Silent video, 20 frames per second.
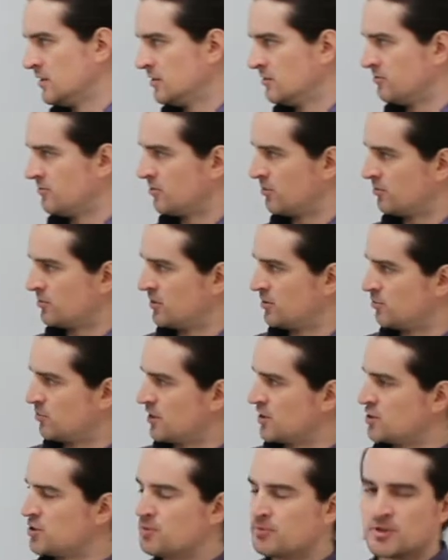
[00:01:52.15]
you don't need to
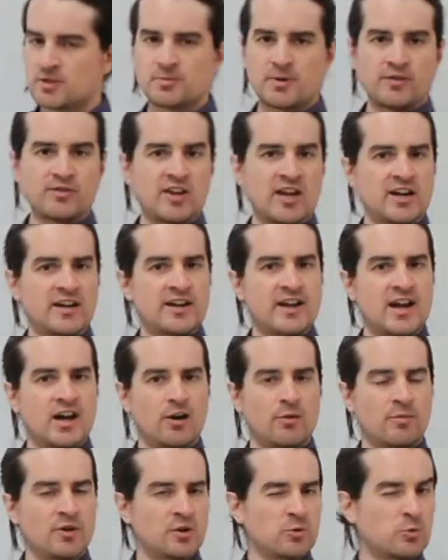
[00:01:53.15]
worry too much about that
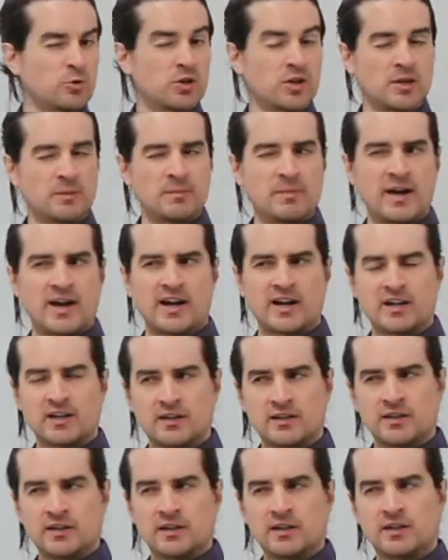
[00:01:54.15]
now, but it will come back
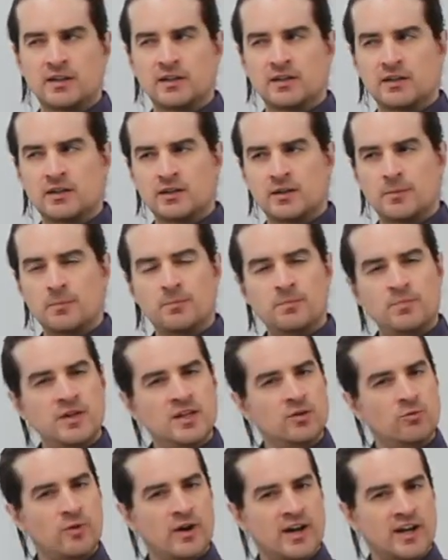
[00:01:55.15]
in a
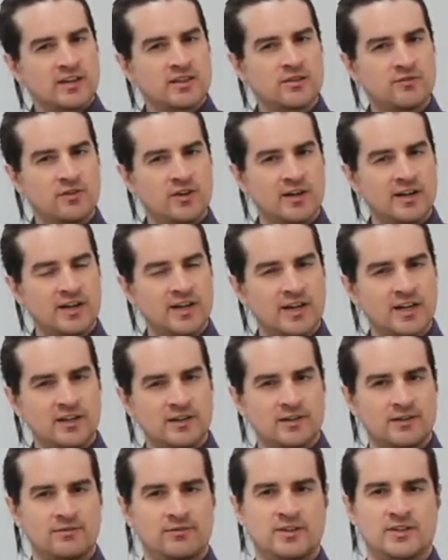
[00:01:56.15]
big way at the very
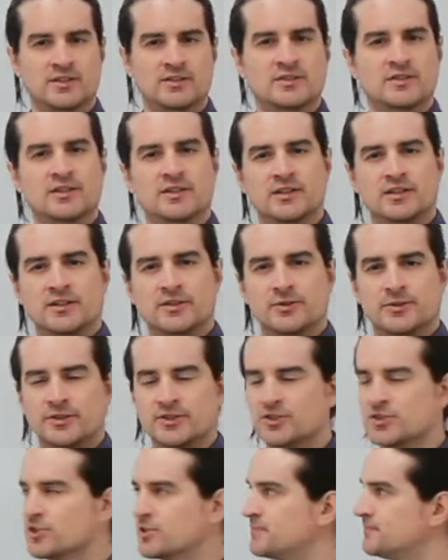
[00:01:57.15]
end of this uh,
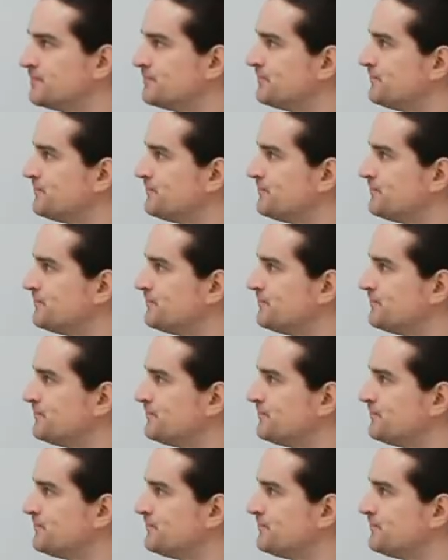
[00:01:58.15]
course.